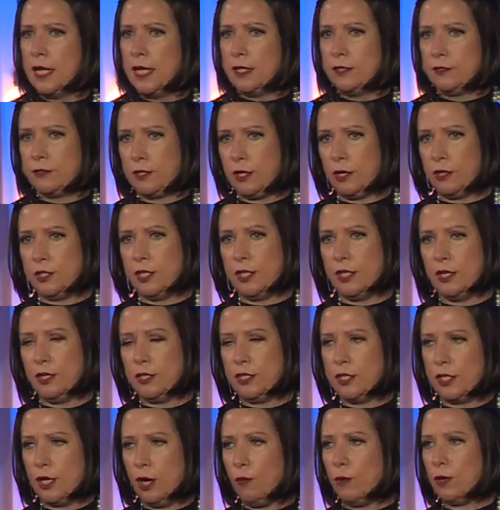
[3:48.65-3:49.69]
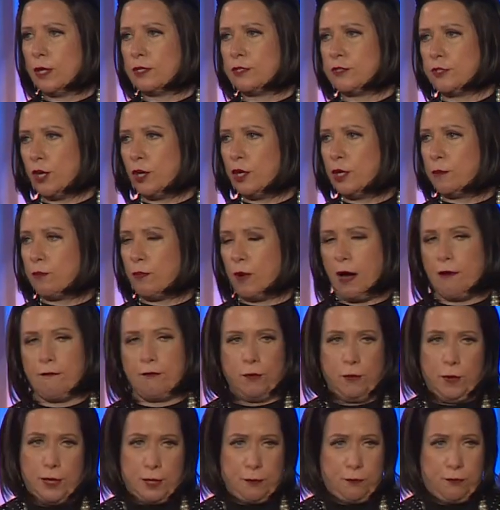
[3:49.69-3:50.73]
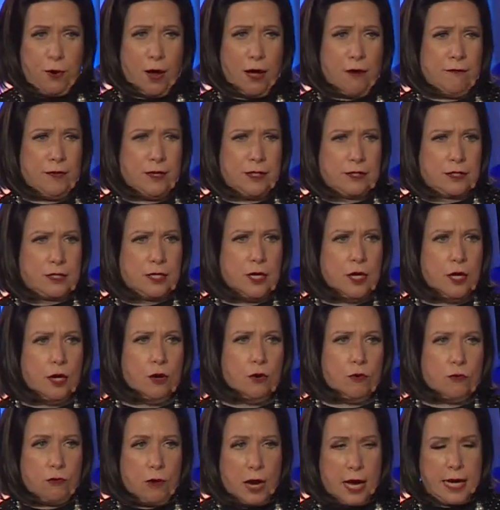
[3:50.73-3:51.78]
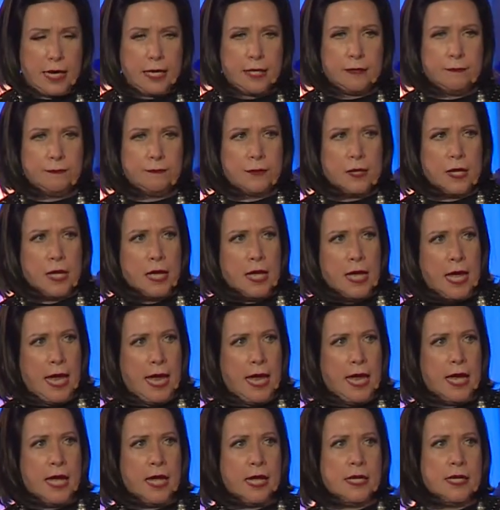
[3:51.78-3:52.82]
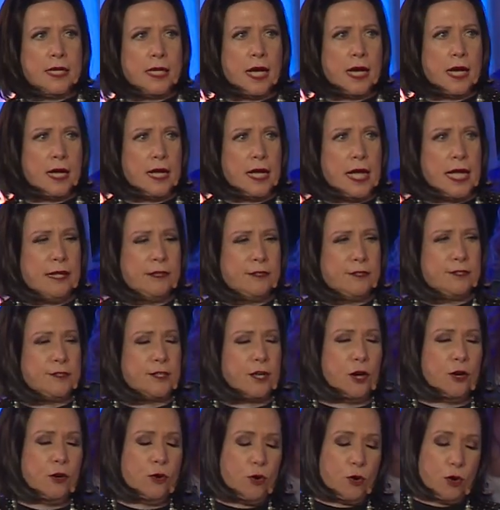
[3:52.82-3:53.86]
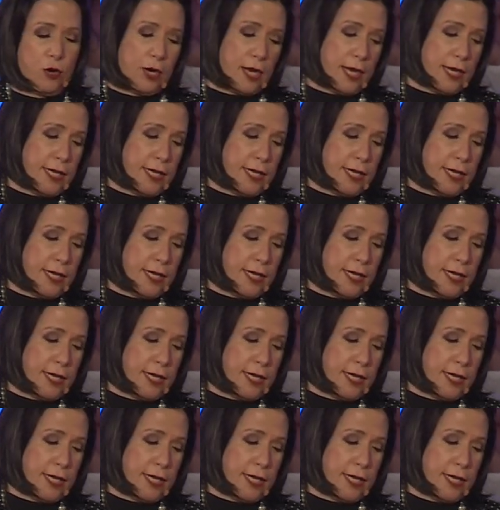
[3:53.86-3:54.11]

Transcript: So, you know, you don't want to stone a prophet when the prophet's right. And so, or